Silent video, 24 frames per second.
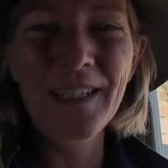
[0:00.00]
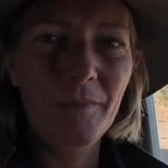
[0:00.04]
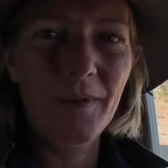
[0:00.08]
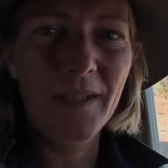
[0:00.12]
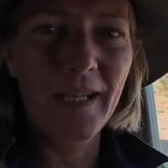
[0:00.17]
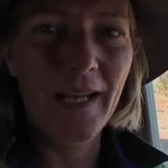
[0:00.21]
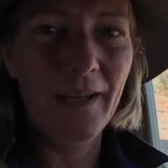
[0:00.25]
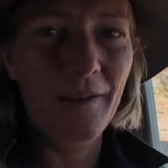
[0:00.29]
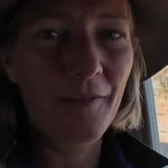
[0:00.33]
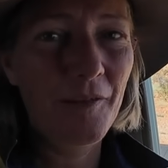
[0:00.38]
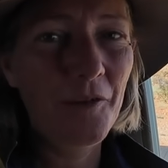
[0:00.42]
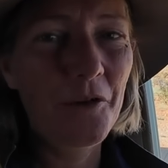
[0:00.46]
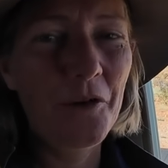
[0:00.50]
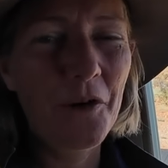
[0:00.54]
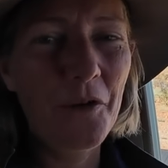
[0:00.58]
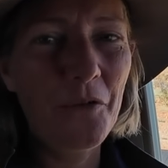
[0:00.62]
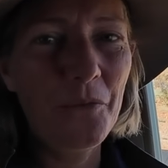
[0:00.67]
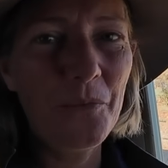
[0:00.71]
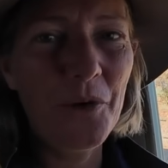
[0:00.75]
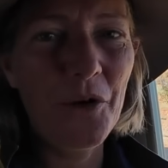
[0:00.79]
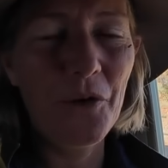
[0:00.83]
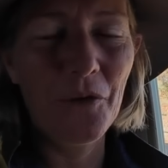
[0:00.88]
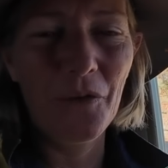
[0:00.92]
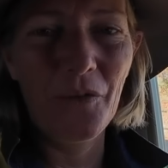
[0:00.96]
But yeah, as long as
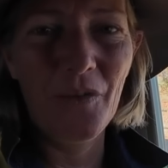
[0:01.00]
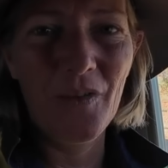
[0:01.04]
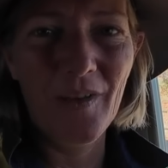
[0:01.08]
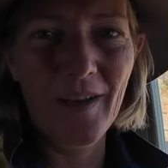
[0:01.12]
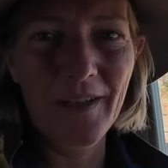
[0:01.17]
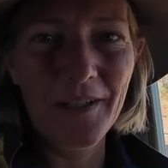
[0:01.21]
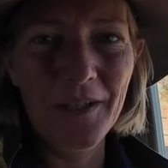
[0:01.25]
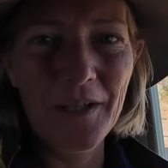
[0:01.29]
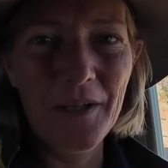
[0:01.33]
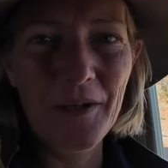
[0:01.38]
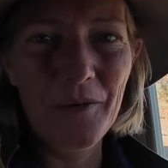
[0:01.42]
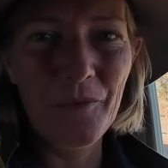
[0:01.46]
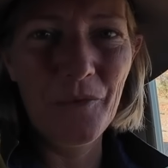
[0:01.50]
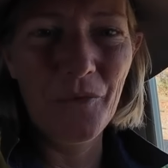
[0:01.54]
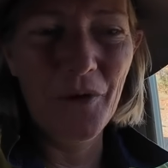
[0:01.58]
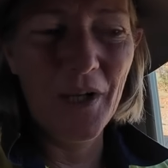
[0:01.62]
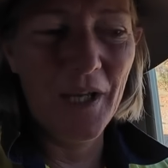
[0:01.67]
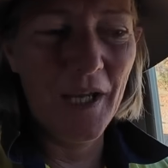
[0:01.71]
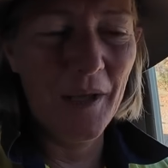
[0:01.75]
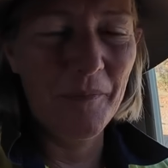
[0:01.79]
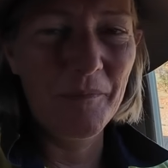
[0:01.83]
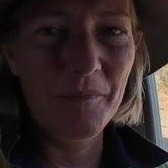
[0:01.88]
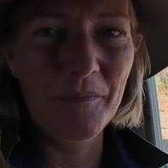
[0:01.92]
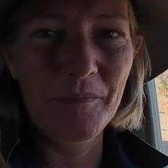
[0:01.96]
we got sun, we
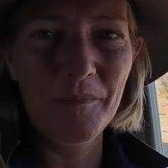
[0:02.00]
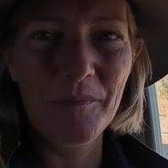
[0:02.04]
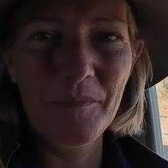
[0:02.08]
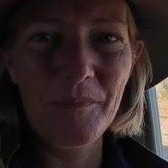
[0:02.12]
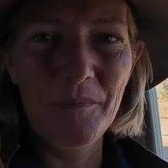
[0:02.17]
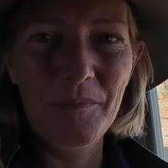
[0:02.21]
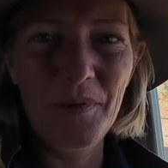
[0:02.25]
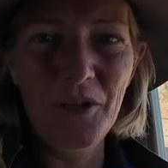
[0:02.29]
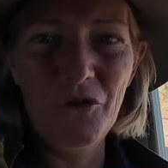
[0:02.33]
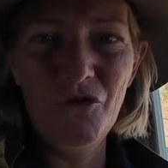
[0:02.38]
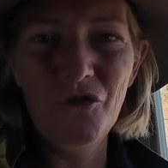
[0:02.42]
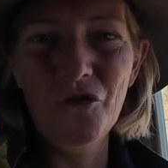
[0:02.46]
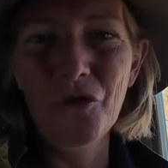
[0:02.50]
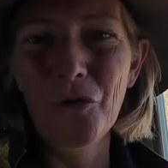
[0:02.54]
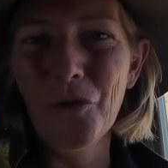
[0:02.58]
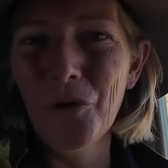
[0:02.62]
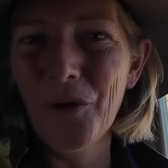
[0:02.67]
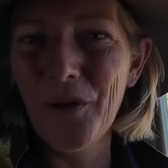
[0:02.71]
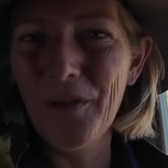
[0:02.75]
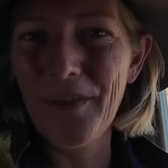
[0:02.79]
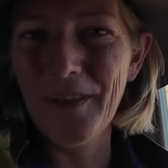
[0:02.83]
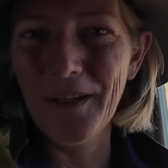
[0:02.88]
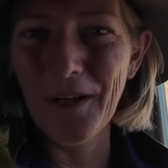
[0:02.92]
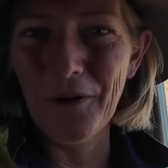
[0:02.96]
can be
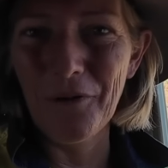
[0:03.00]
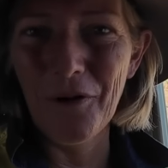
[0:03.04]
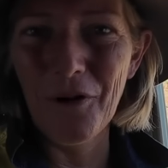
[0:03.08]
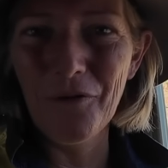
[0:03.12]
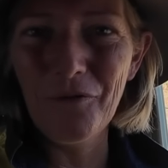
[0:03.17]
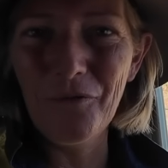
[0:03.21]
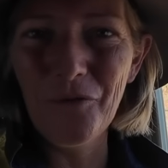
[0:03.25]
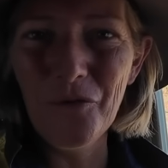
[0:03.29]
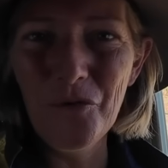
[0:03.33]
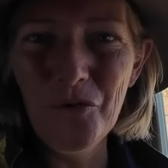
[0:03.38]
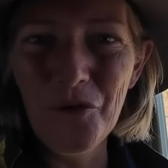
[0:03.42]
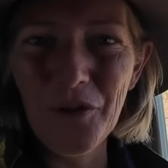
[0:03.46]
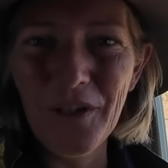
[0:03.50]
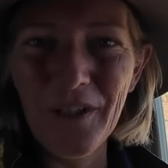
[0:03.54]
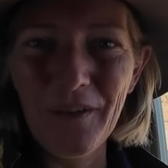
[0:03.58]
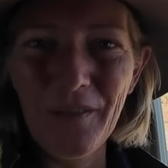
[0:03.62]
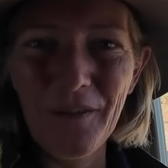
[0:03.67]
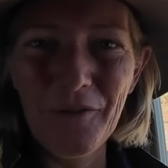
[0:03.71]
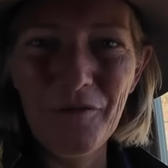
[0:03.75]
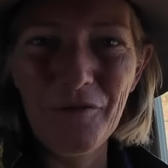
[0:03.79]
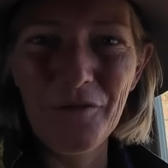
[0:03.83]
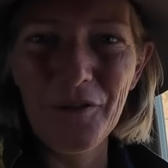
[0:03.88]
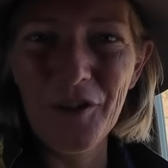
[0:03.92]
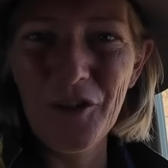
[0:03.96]
sure that our food in
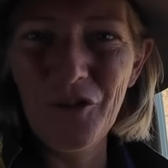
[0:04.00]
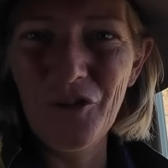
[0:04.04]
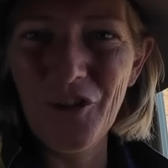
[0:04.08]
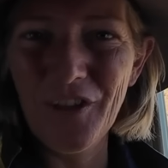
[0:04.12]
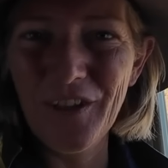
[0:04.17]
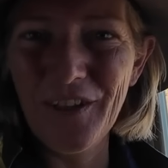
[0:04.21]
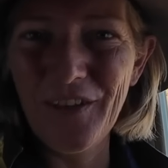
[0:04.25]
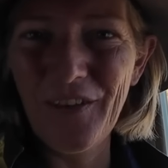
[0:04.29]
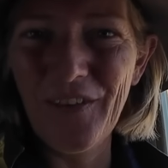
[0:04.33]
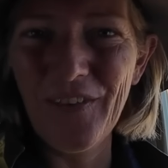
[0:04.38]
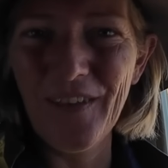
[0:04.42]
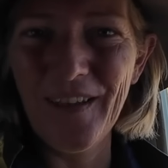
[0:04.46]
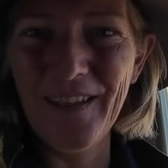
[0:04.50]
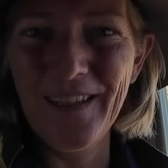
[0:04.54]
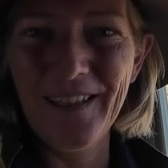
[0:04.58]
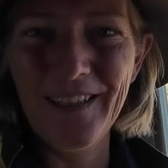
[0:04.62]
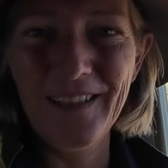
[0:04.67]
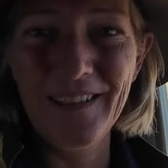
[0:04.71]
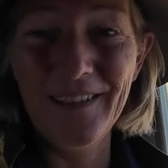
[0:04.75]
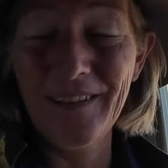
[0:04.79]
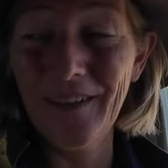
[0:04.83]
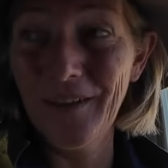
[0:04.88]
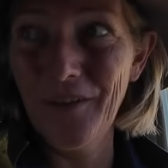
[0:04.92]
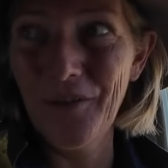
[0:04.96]
the fridges
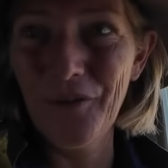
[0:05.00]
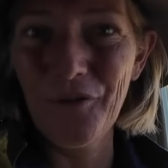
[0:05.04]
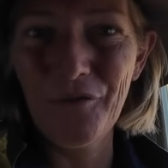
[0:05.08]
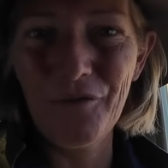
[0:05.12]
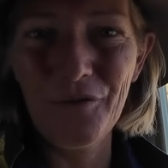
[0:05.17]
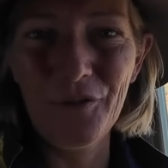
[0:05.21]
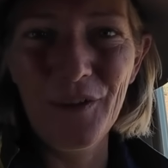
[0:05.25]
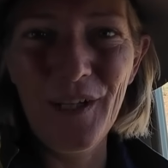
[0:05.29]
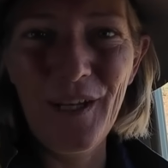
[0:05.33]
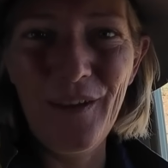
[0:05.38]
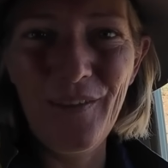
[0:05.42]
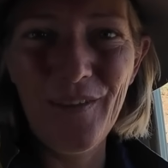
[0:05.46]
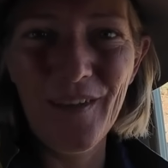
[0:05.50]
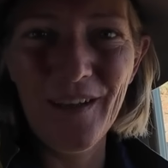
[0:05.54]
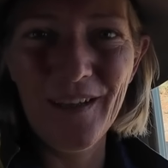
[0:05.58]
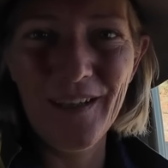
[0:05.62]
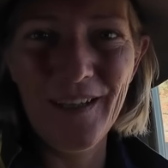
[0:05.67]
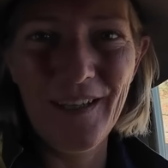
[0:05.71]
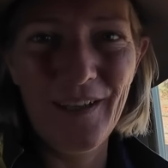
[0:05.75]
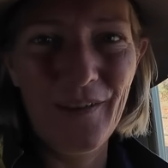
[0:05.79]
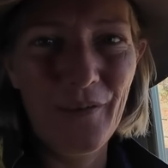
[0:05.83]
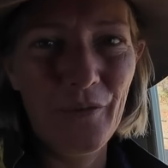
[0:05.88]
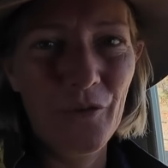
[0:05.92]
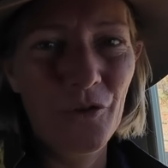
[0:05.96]
and in the freezer
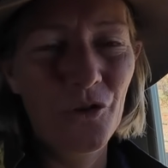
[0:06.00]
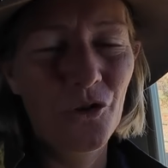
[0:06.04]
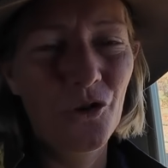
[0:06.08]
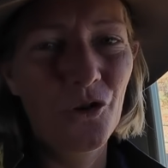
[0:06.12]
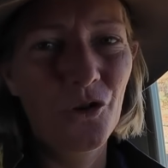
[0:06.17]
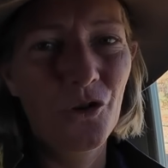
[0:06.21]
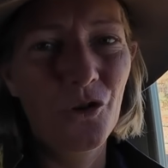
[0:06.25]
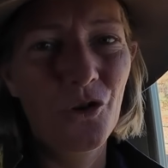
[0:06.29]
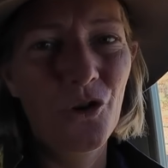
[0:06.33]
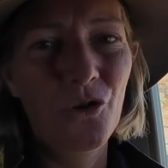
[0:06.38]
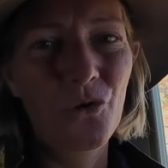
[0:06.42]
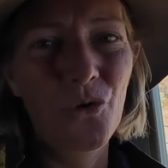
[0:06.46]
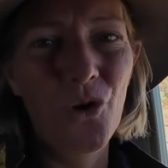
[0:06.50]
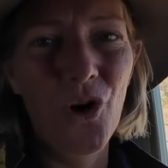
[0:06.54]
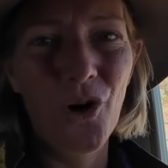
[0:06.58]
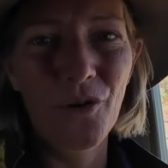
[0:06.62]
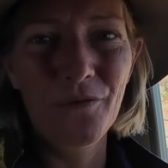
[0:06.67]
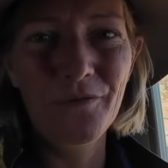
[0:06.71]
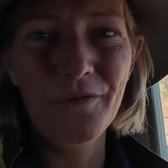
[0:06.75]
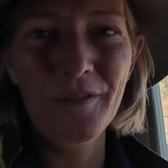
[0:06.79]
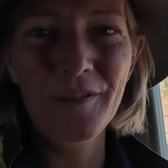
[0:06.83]
is not going to go off.